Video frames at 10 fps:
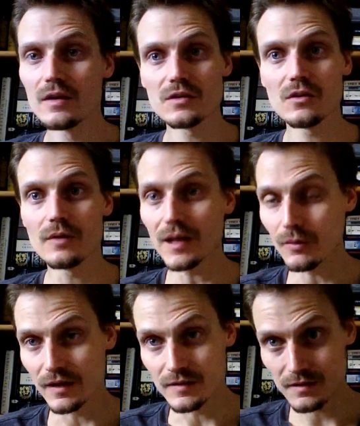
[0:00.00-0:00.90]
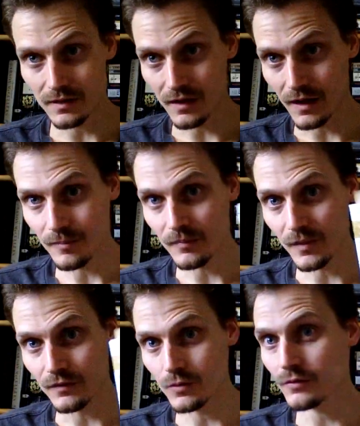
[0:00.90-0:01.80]
So anyways,
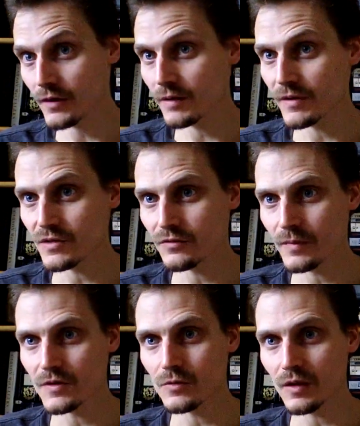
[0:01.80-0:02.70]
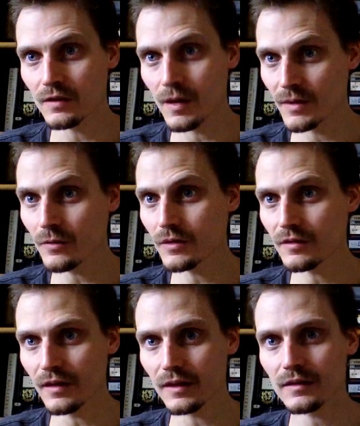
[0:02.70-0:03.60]
if you have read Measure for Measure, let me know what you
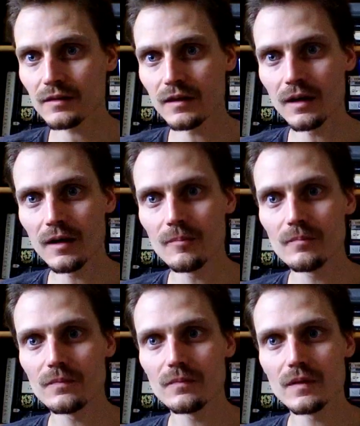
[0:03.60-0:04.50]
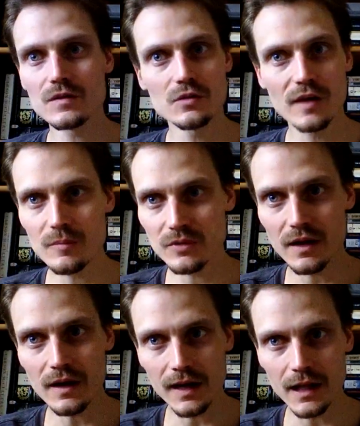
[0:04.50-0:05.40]
think. It's a great
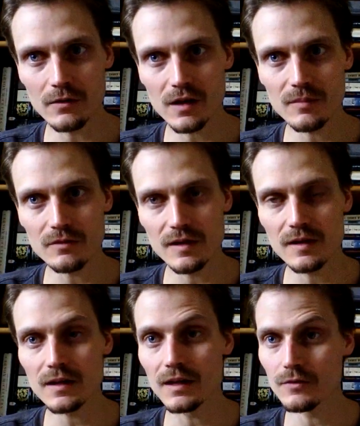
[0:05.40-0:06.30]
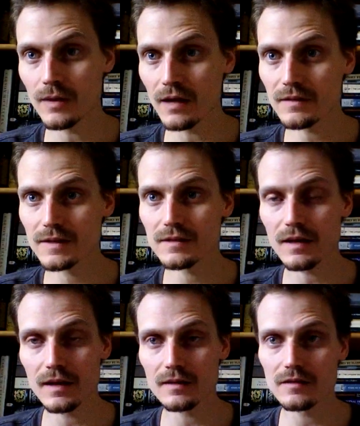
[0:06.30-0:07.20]
play. I highly recommend reading it if you haven't,
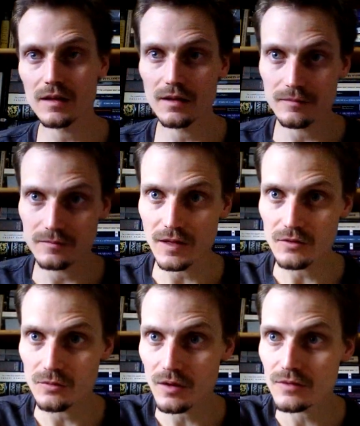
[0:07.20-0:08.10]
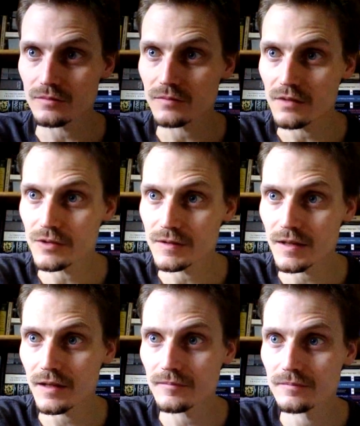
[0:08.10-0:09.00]
and thanks for watching. Have a good
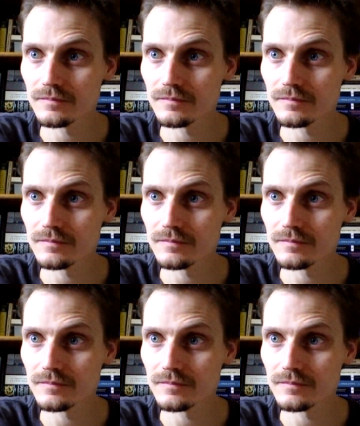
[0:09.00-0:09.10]
day.